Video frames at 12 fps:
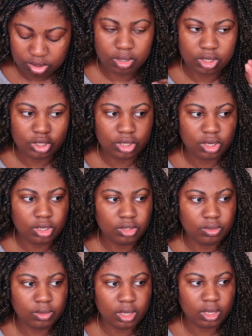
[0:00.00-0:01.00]
pressure or
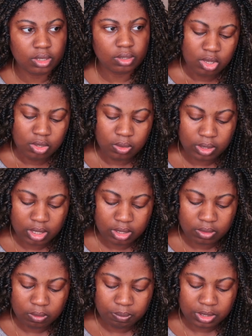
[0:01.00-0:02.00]
you get
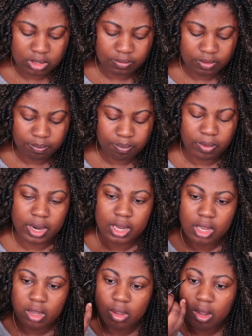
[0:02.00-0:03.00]
little bits of it
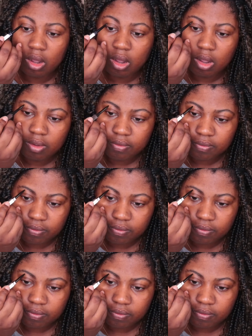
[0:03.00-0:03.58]
breaking off.